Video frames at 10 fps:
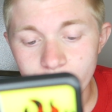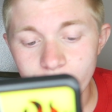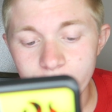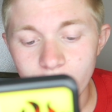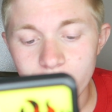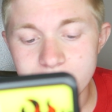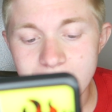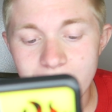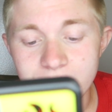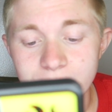We'll always
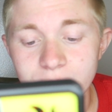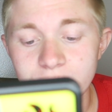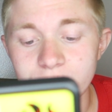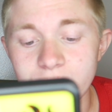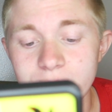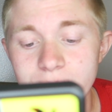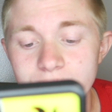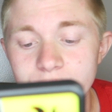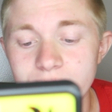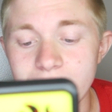have them. Literally in
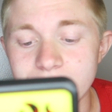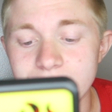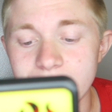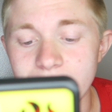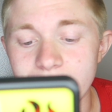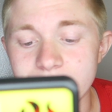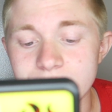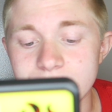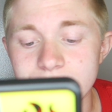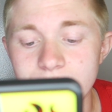Mandarin,
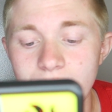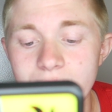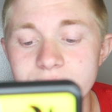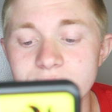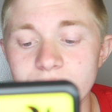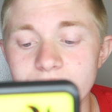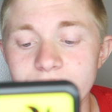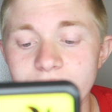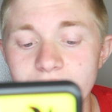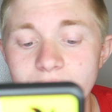I started
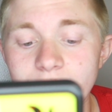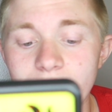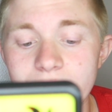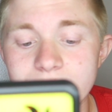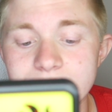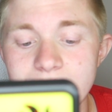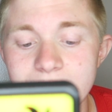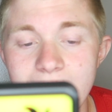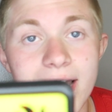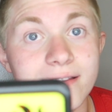crying. Dead
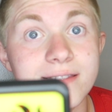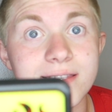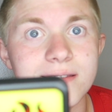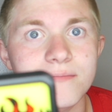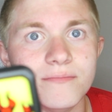ads.